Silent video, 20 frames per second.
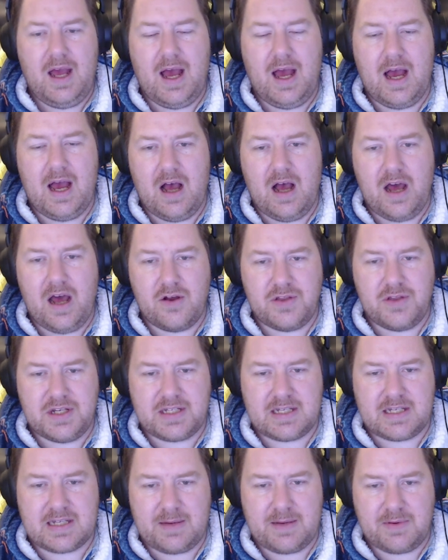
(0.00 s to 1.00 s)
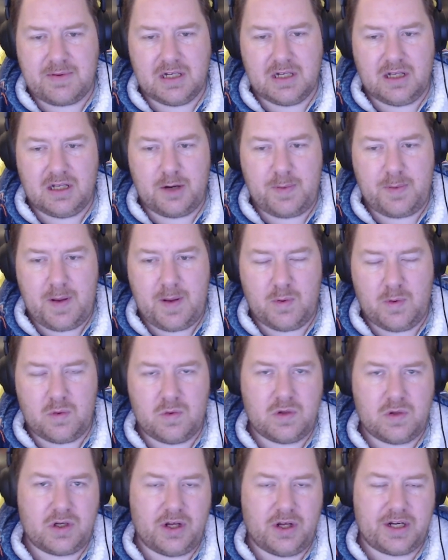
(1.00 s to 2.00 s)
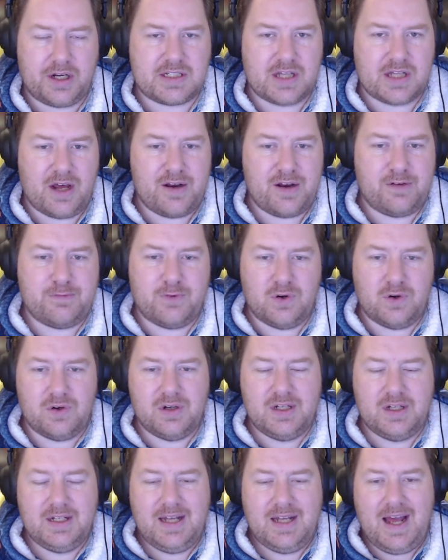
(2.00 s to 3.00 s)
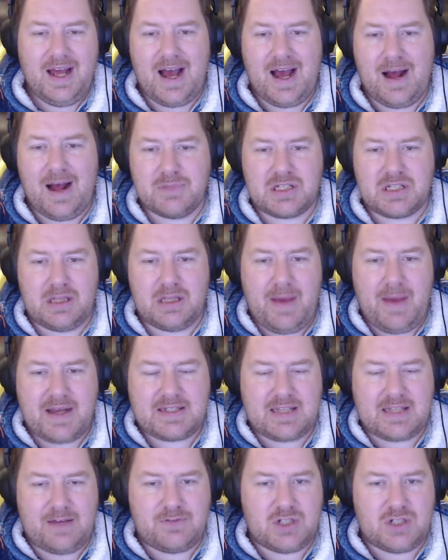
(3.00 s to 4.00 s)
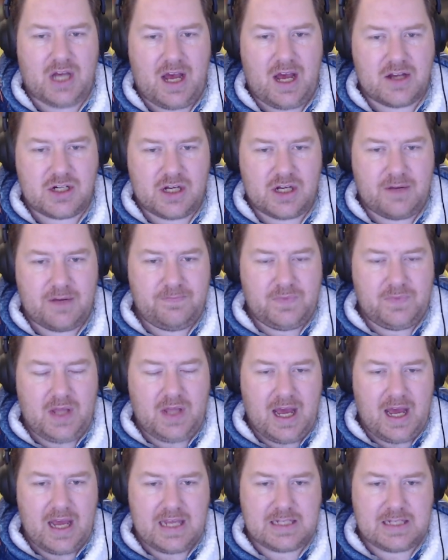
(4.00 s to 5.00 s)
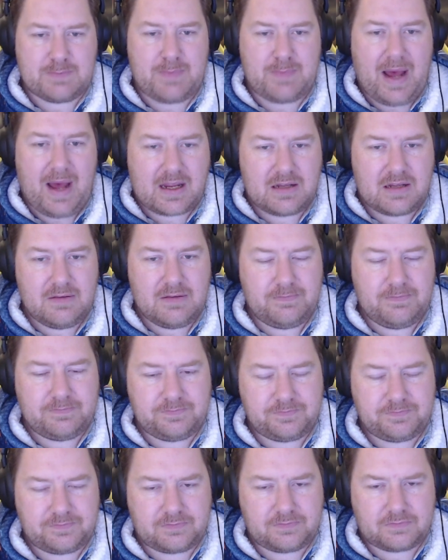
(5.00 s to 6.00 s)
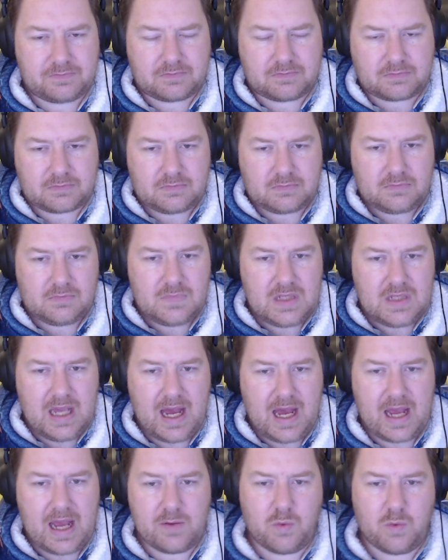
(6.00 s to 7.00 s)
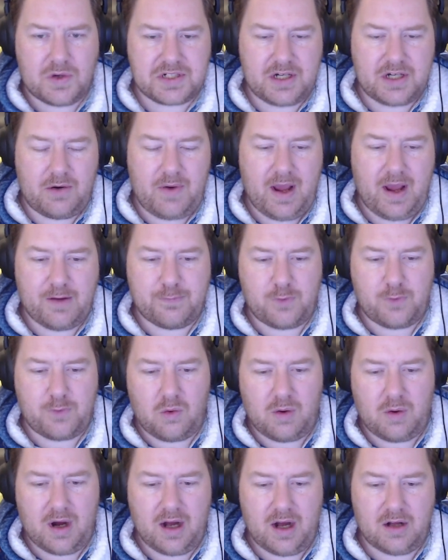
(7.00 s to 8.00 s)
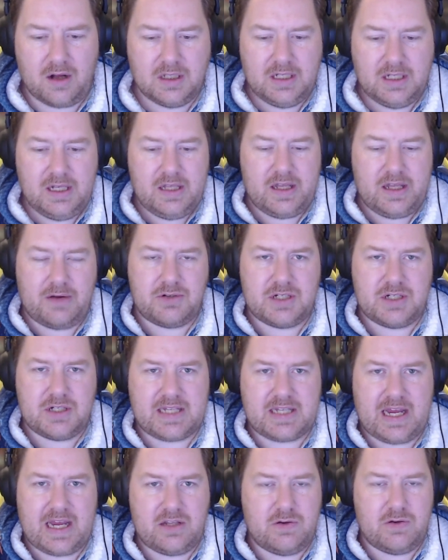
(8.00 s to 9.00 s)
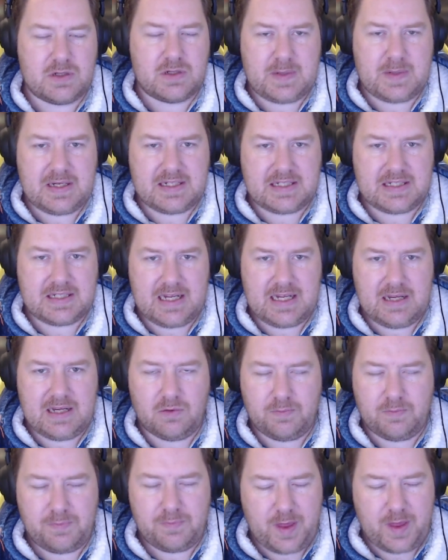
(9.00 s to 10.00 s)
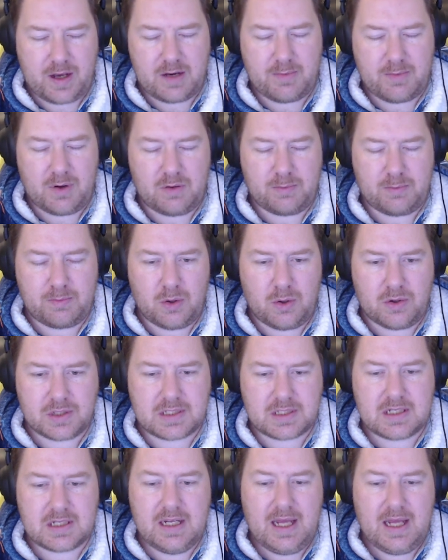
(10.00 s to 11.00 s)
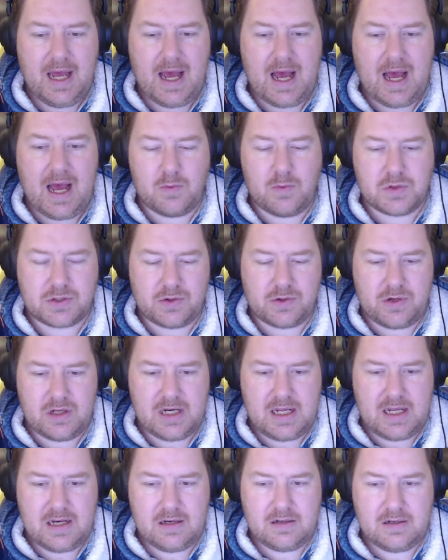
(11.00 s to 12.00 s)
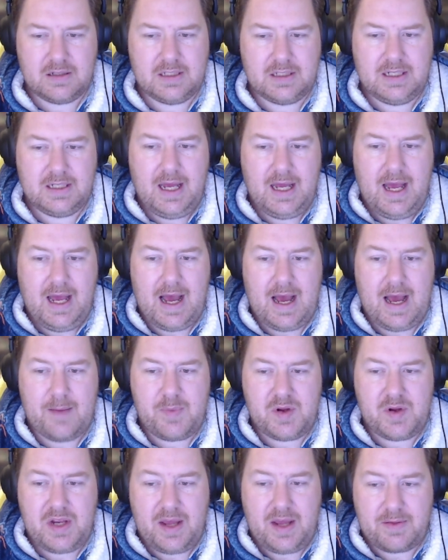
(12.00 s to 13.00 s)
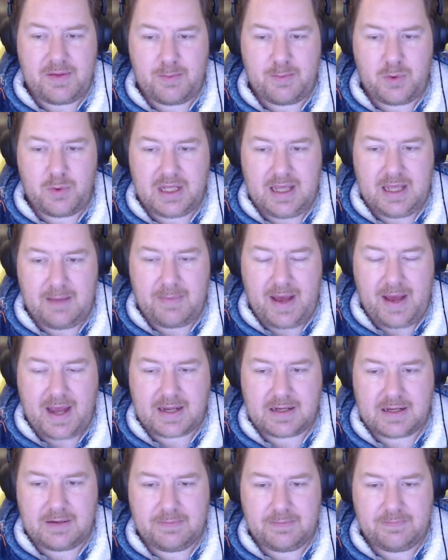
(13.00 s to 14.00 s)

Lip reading: I know this is something that a lot of people got excited for. So the MagSafe charger is back. It wasn't around for a while. They were just saying USB-C or Thunderbolt port was all you needed. But yeah, they're bringing it back